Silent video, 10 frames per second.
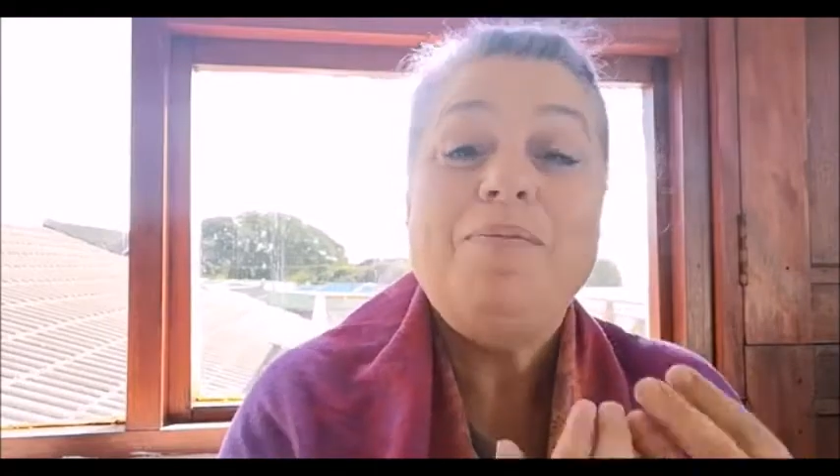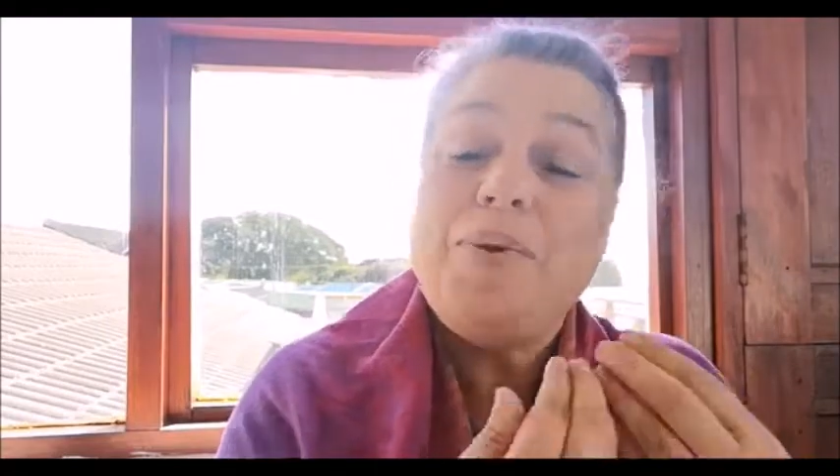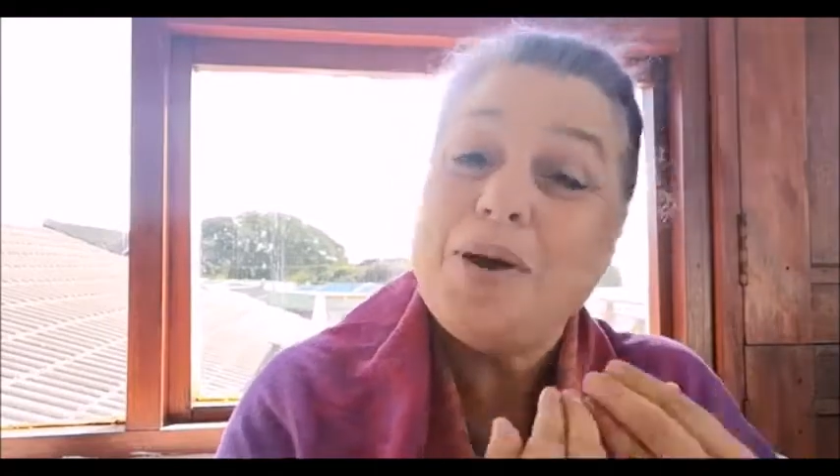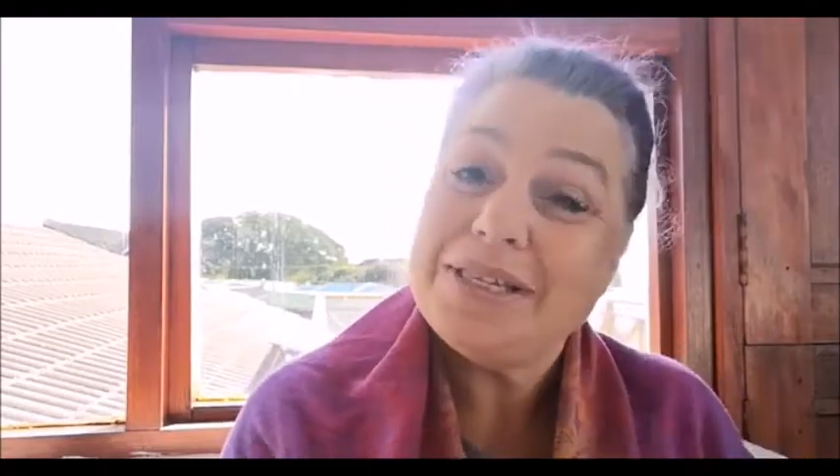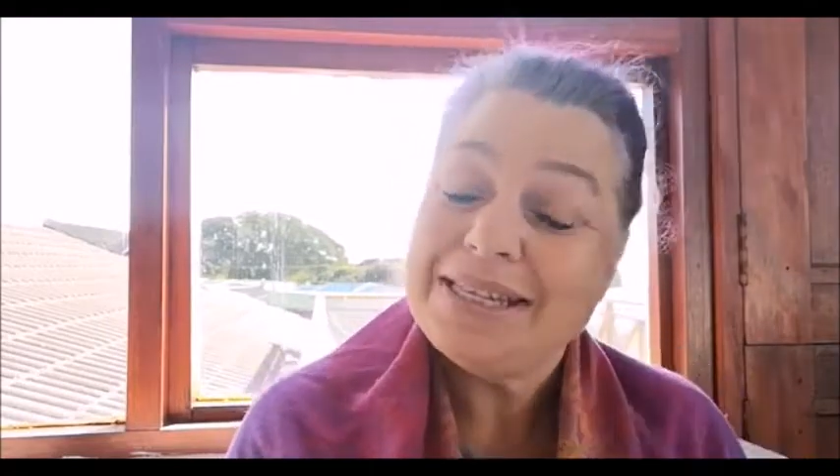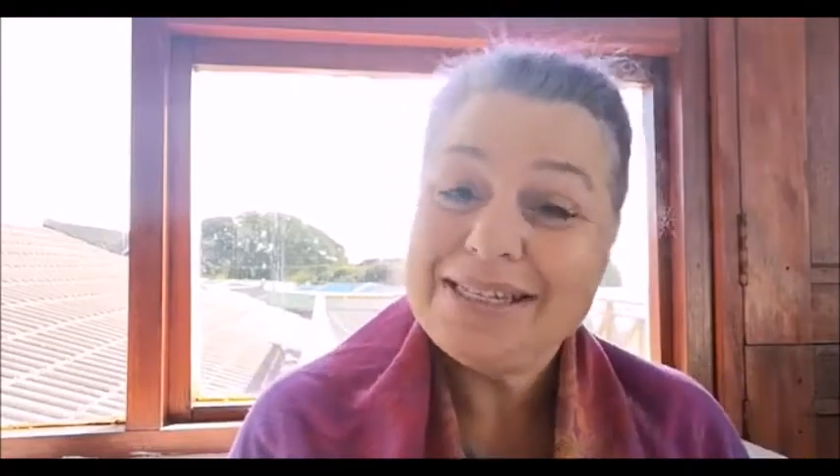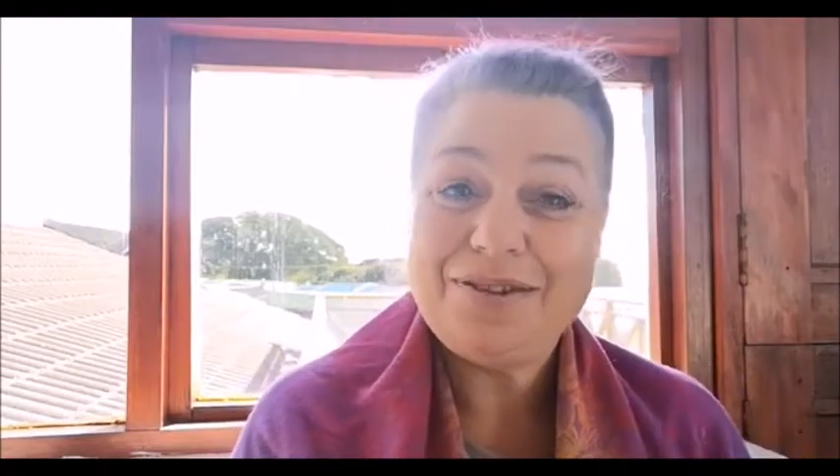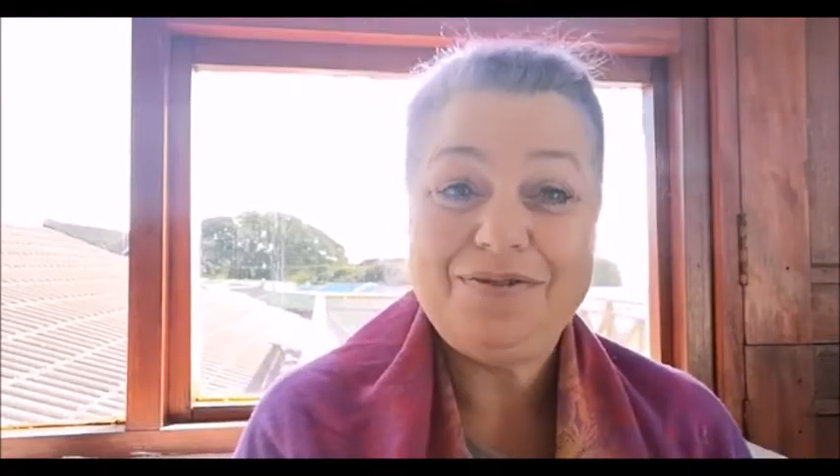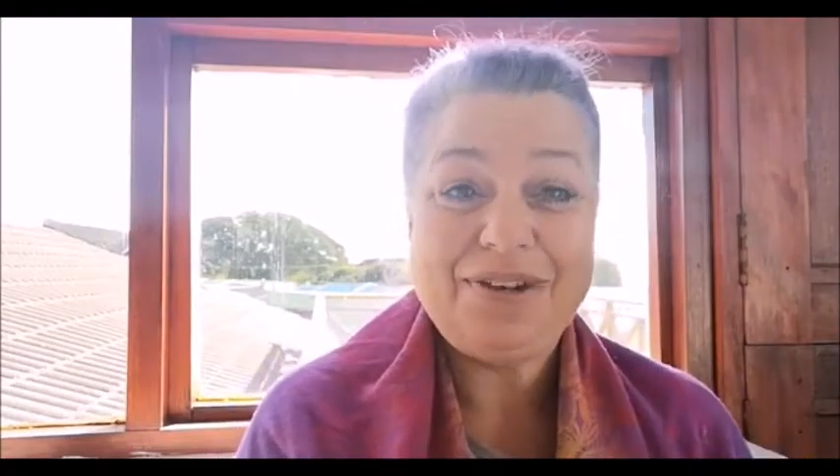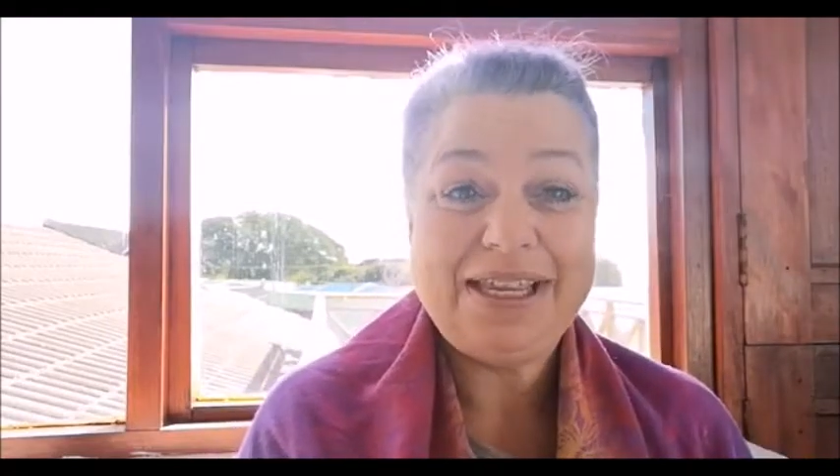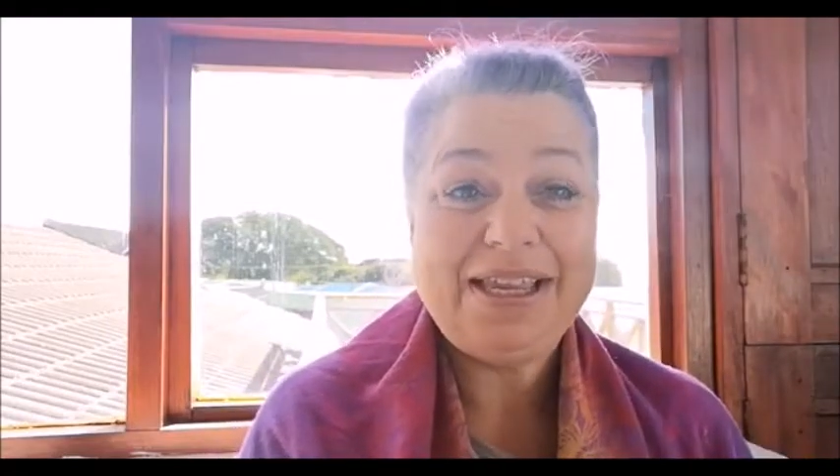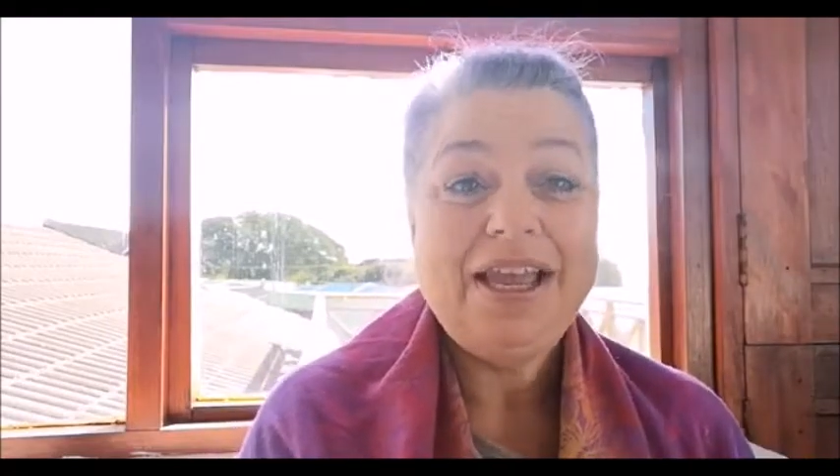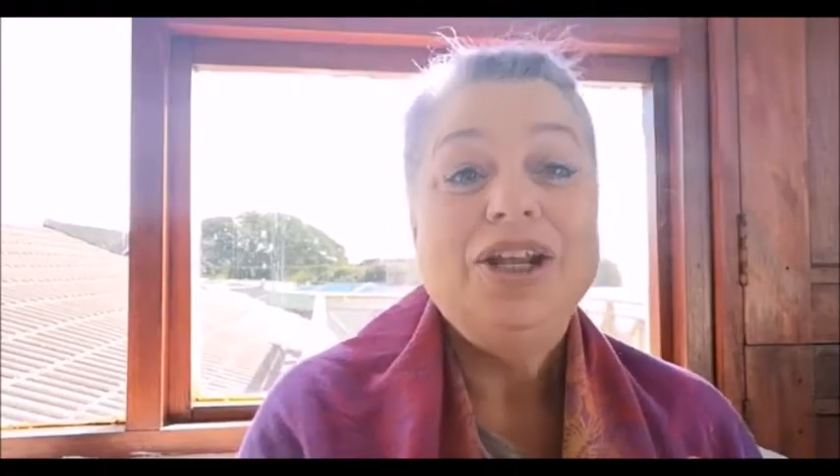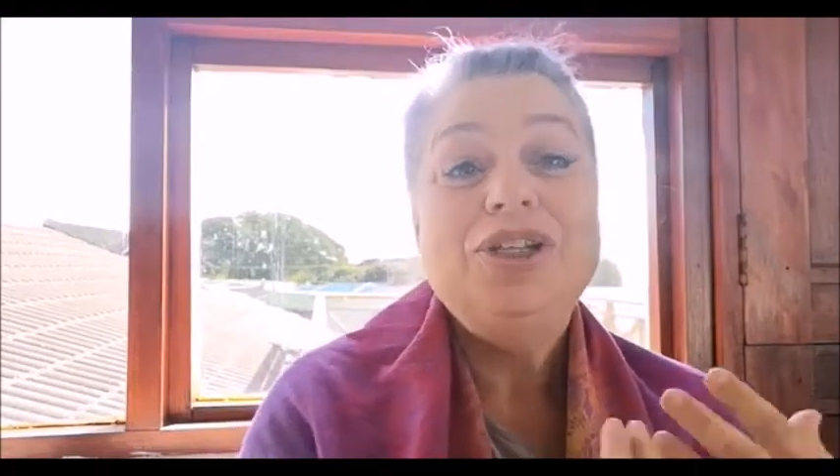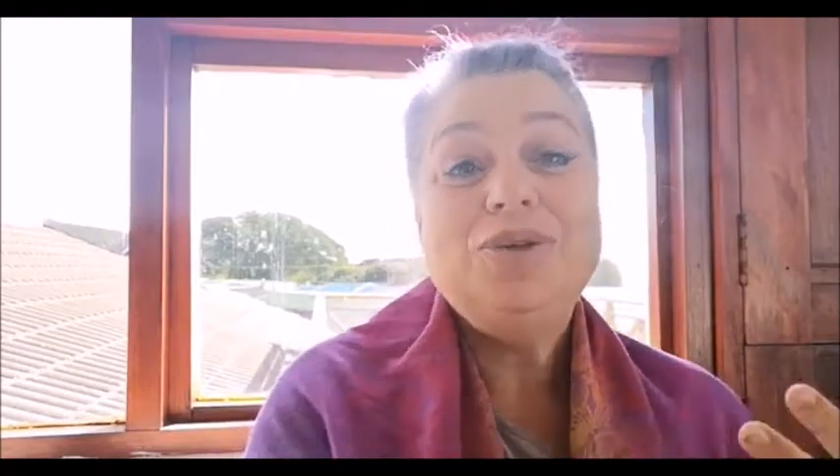positively
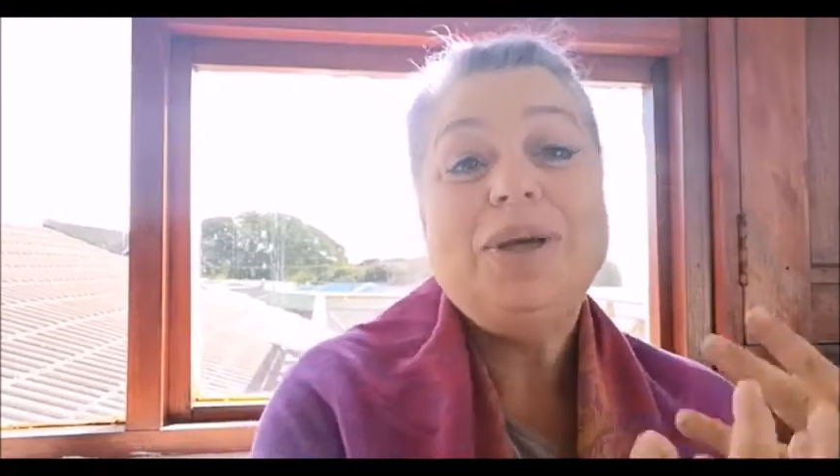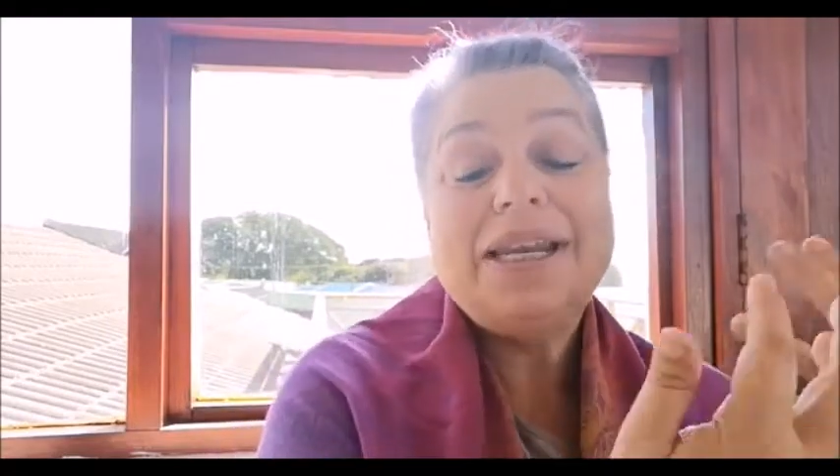to